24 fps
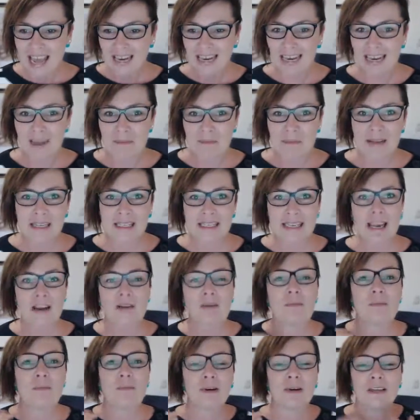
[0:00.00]
Let me say
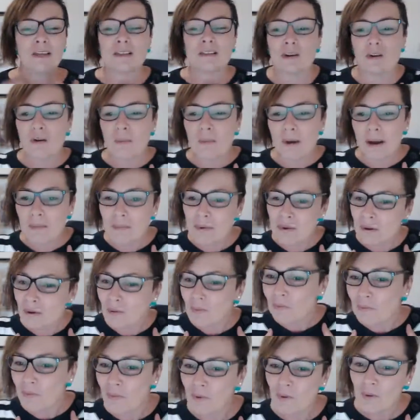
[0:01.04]
good morning to all my
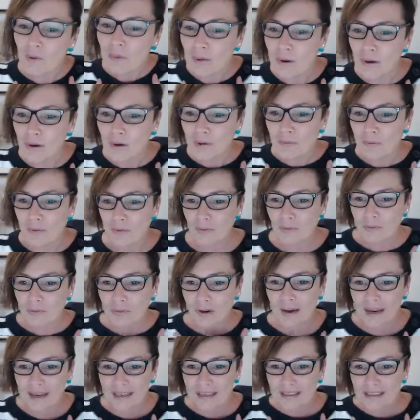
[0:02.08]
beautiful, beautiful
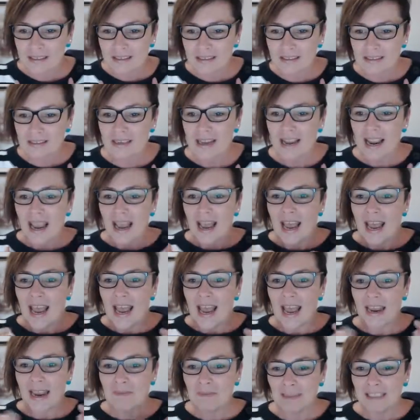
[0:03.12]
friends.
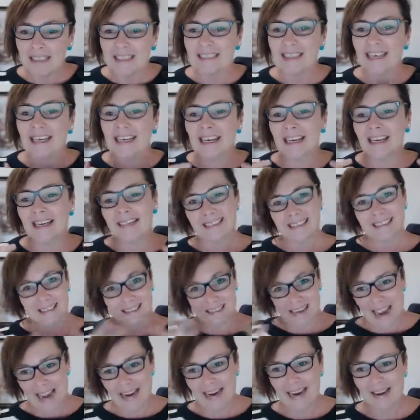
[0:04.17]
Hey, Melinda,
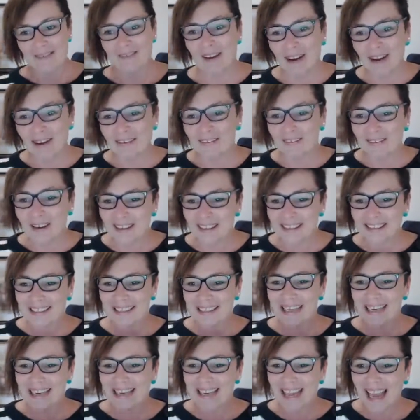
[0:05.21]
Emma,
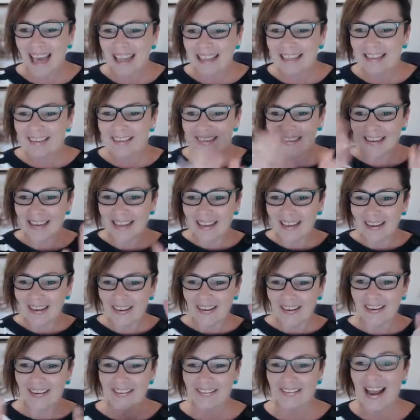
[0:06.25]
Rosie, Catherine,
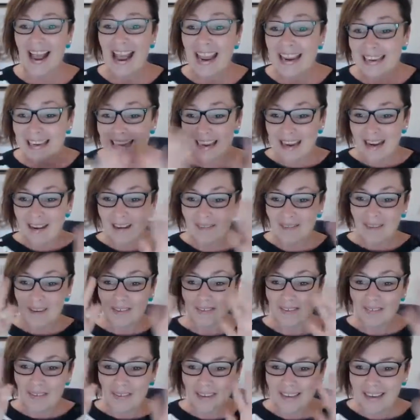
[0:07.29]
hello. Hey, Kim,
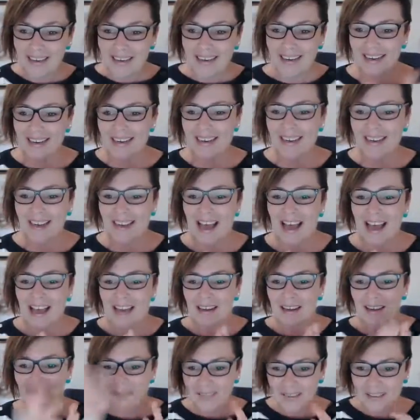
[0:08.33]
good morning.
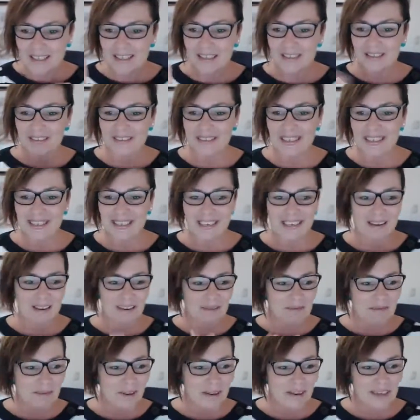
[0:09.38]
Good morning, Georgina.
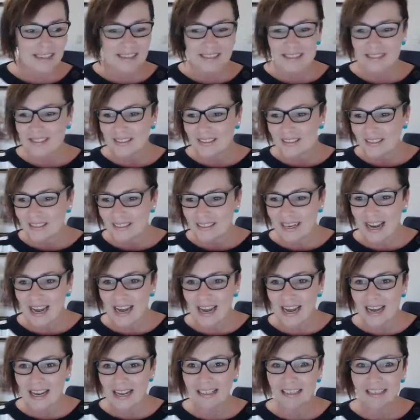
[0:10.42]
Good morning,
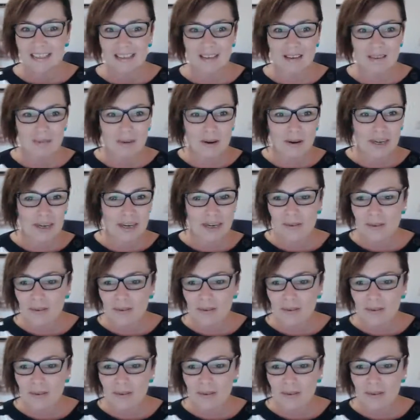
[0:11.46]
Sonia. Good morning.